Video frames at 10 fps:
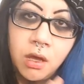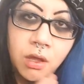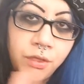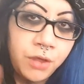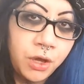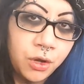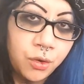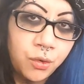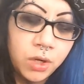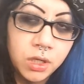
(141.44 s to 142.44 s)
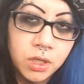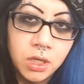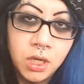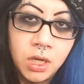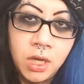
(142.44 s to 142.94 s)
Although,
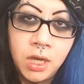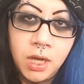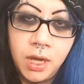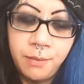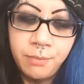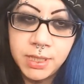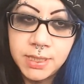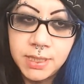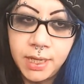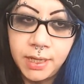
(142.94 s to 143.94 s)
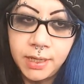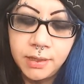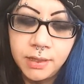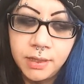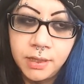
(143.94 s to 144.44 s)
I must
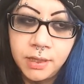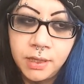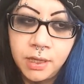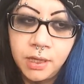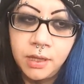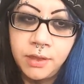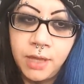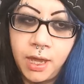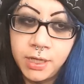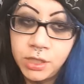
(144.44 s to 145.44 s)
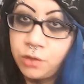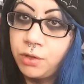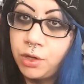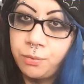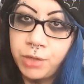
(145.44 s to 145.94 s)
say that I do
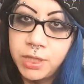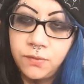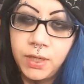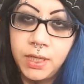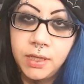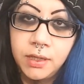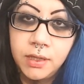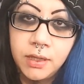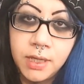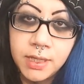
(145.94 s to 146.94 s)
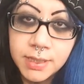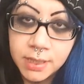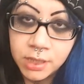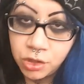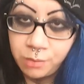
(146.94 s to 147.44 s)
know breastfeeding is
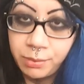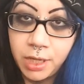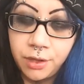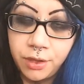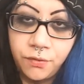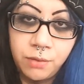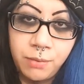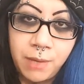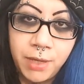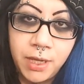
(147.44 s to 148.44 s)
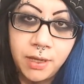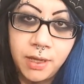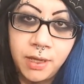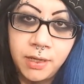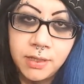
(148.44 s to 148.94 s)
extremely healthy for the baby.
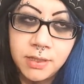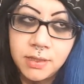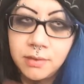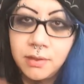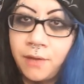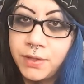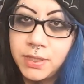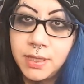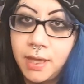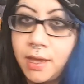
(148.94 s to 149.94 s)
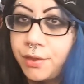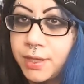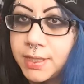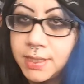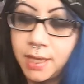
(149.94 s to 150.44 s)
It is obviously the
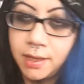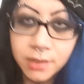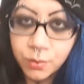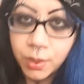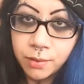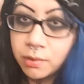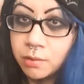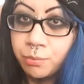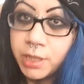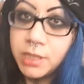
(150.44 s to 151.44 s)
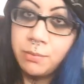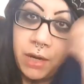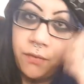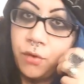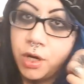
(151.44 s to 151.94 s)
healthiest thing. That's what breasts are
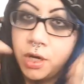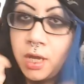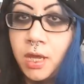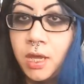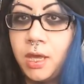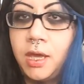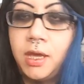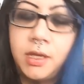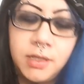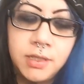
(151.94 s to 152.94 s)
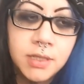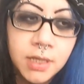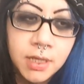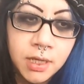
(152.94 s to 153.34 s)
made for. And